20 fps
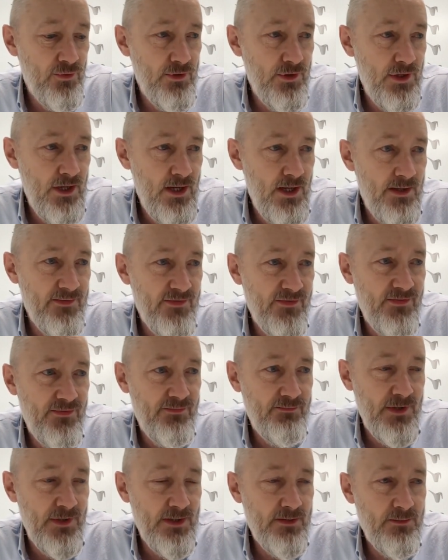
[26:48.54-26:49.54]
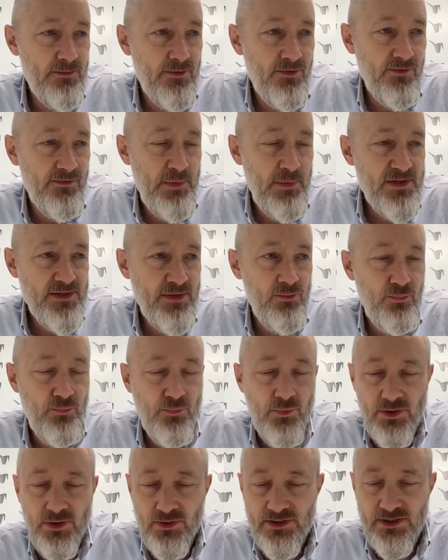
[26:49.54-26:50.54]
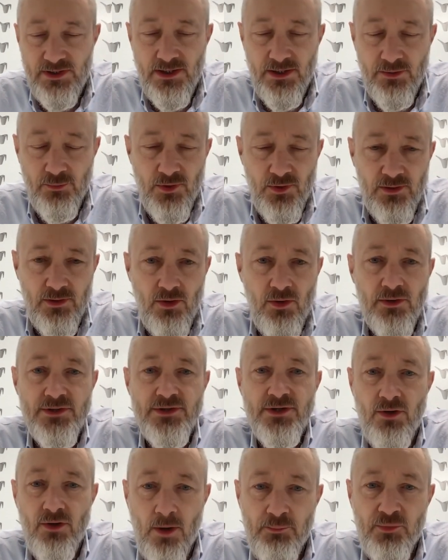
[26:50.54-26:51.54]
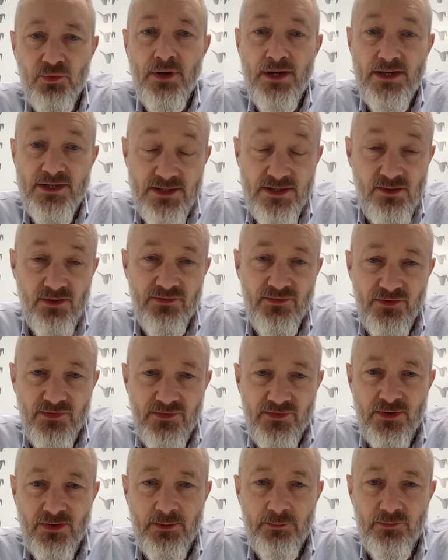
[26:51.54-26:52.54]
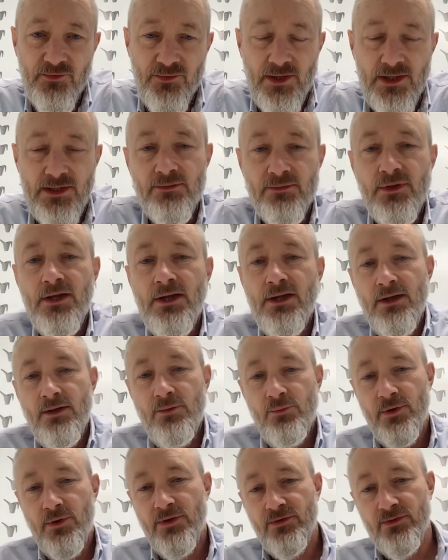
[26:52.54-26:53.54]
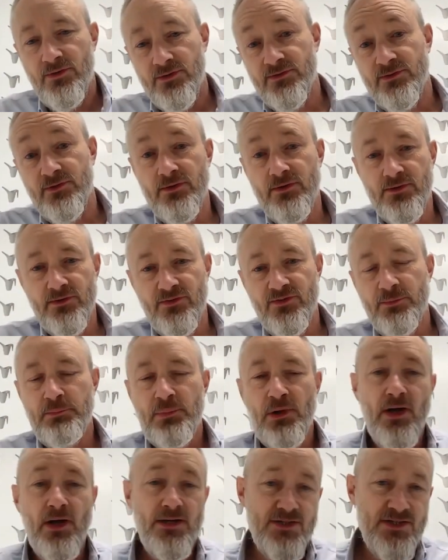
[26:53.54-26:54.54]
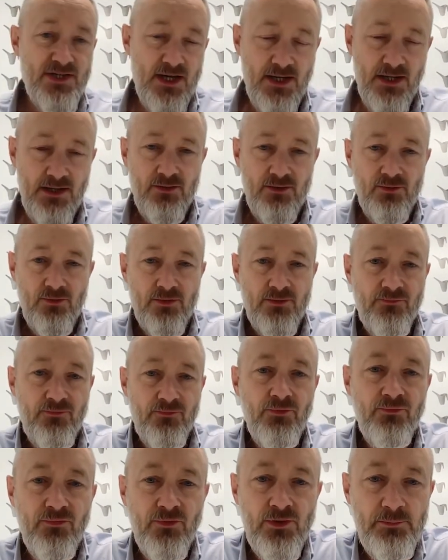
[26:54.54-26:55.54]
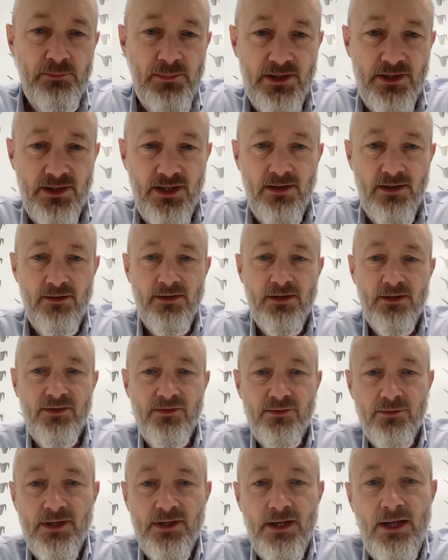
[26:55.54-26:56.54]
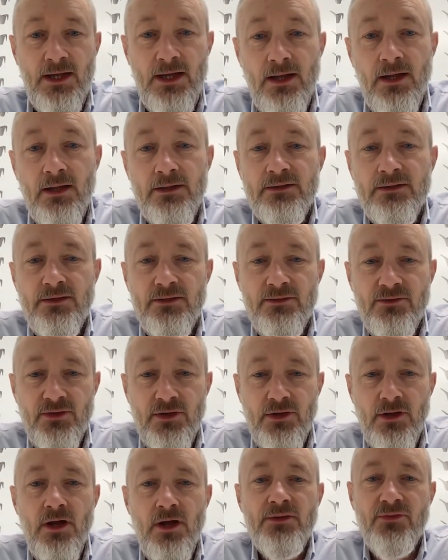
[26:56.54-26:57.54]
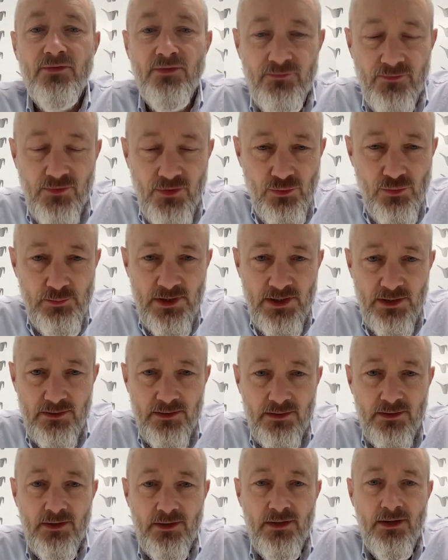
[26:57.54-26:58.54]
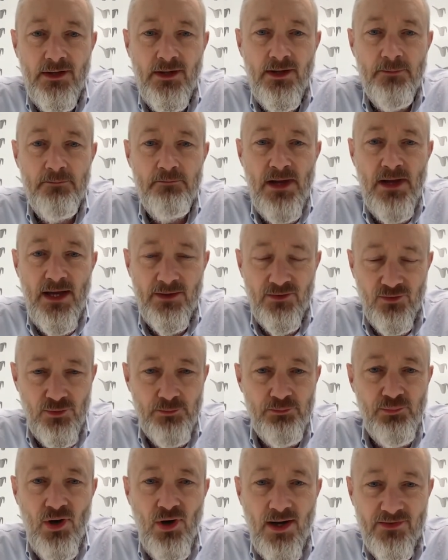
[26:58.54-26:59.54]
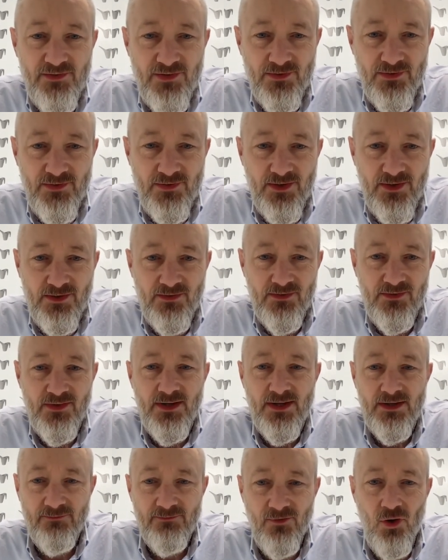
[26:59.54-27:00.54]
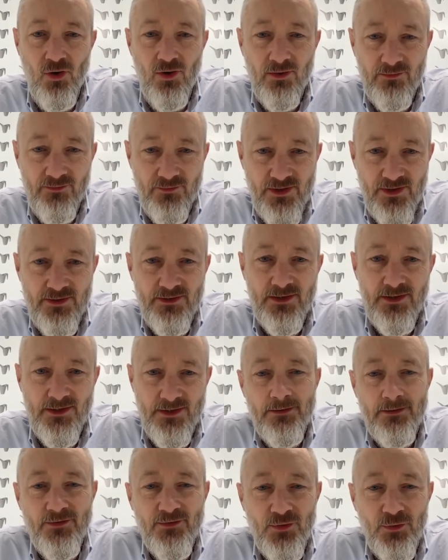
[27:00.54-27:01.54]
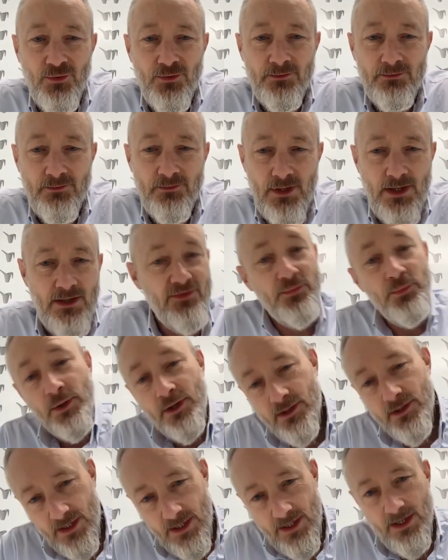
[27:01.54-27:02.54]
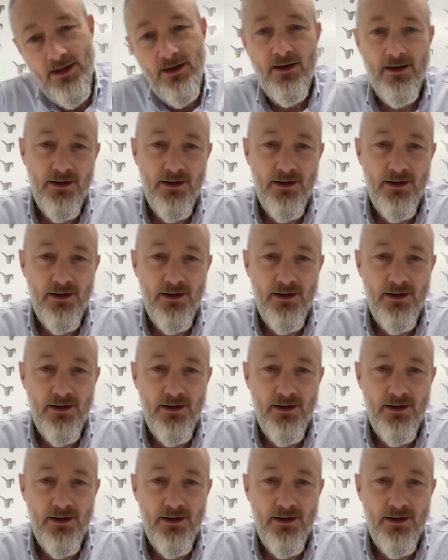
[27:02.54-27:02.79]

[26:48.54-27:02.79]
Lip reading: us, right? And especially when you're dealing with larger operational systems, right? Whether it's on supply chain or fulfillment areas, right? There's lots of human and manual processes involved. So that's where AI